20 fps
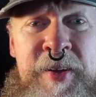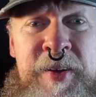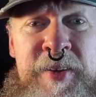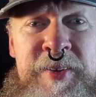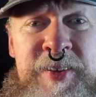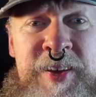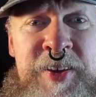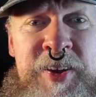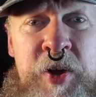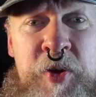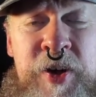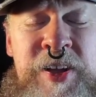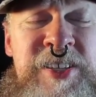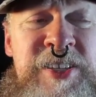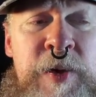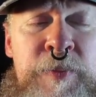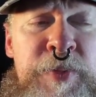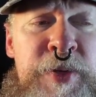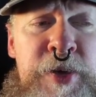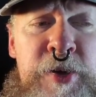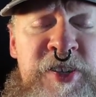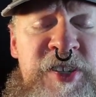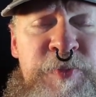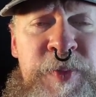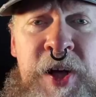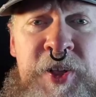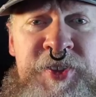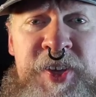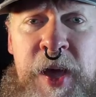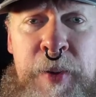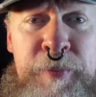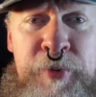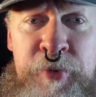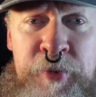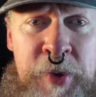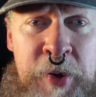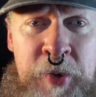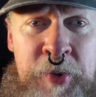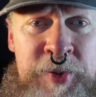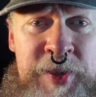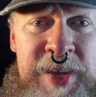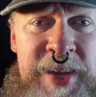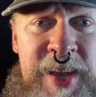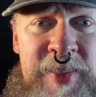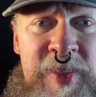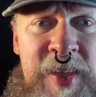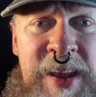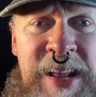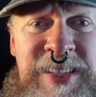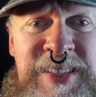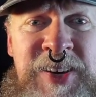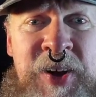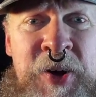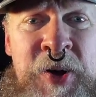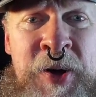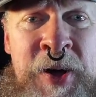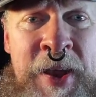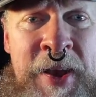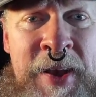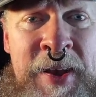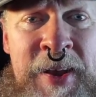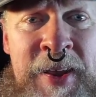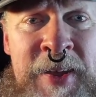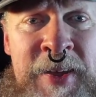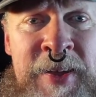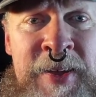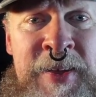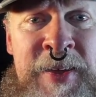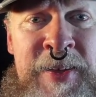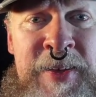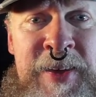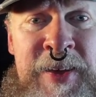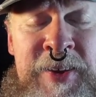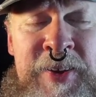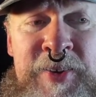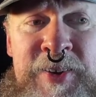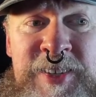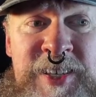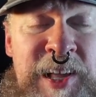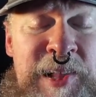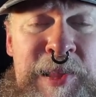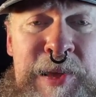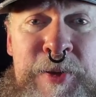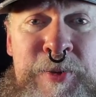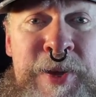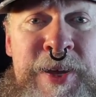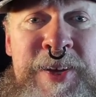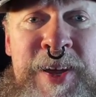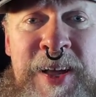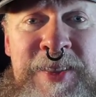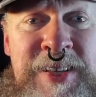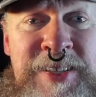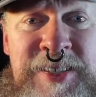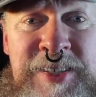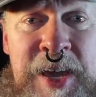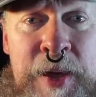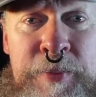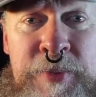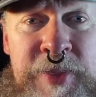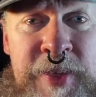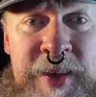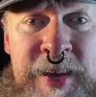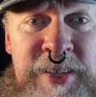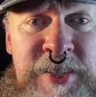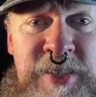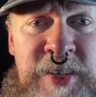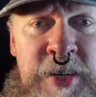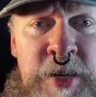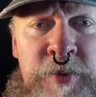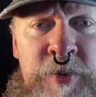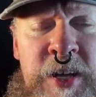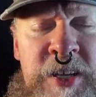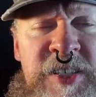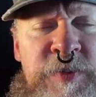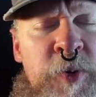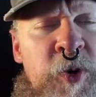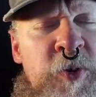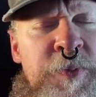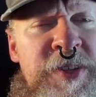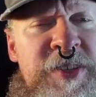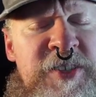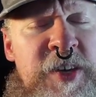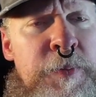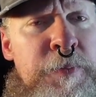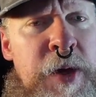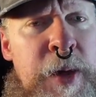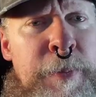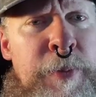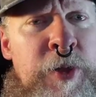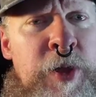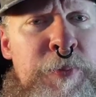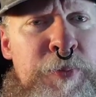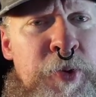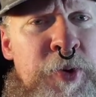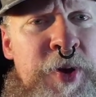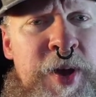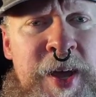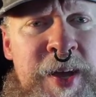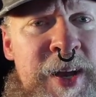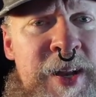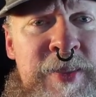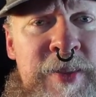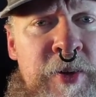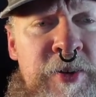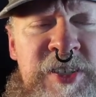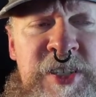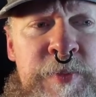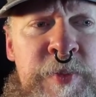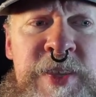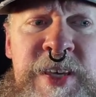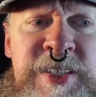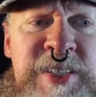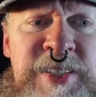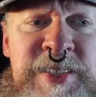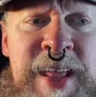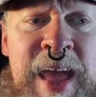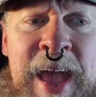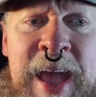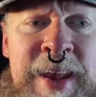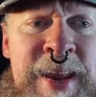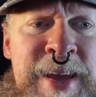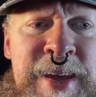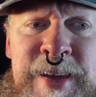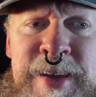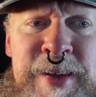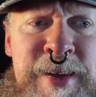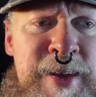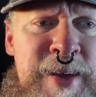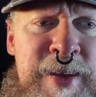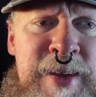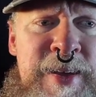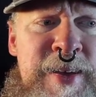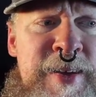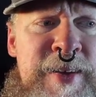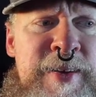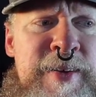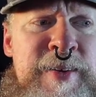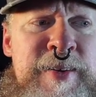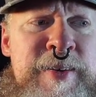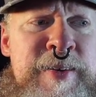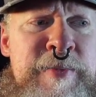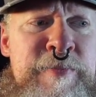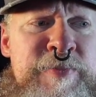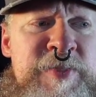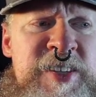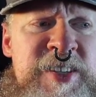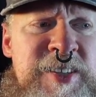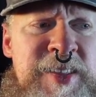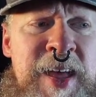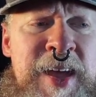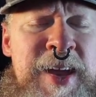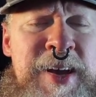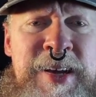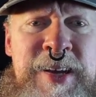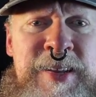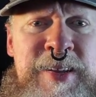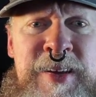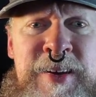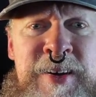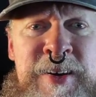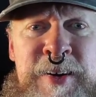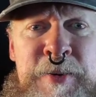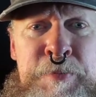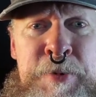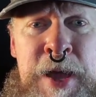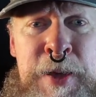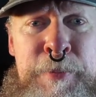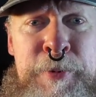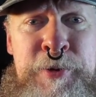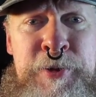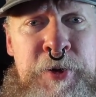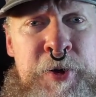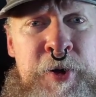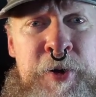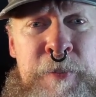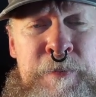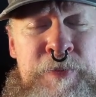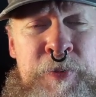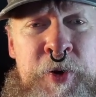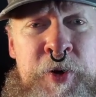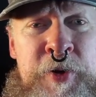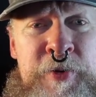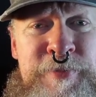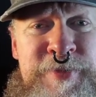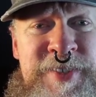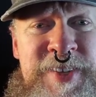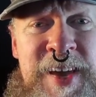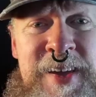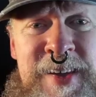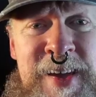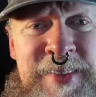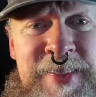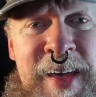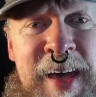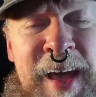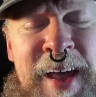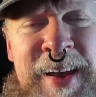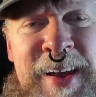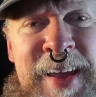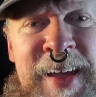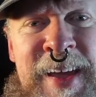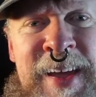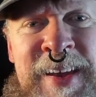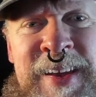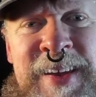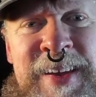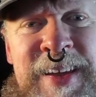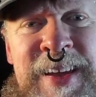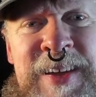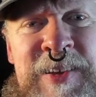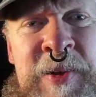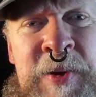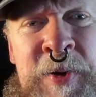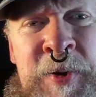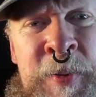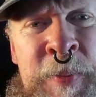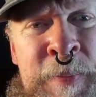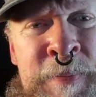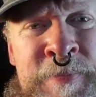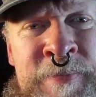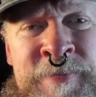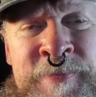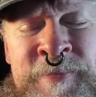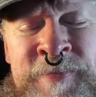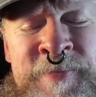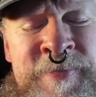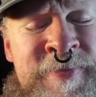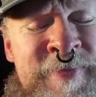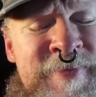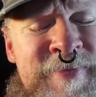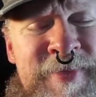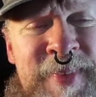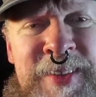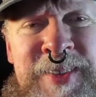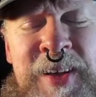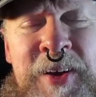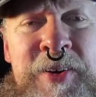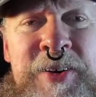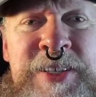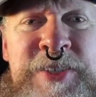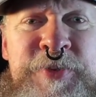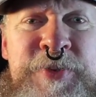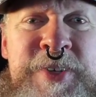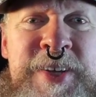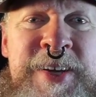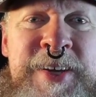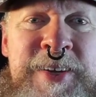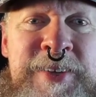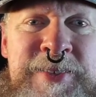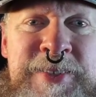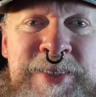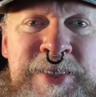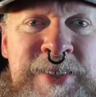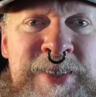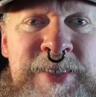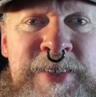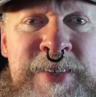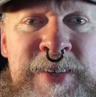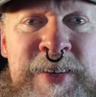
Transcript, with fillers: You know, it's something you smell temporarily and then it's gone. You know, it's clearly not the same thing as cigarette smoke, but some people are putting it in there. Some of these nanny state uh, people are are saying that, and you know, no, it's ridiculous.